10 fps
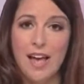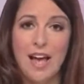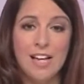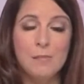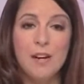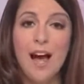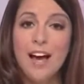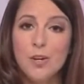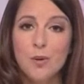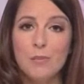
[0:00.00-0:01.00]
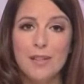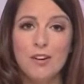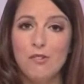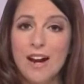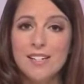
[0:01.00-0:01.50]
has been arguably
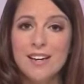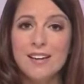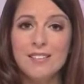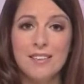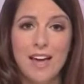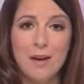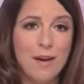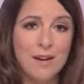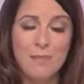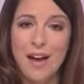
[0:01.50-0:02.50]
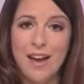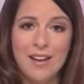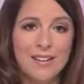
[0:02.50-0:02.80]
greater than that made by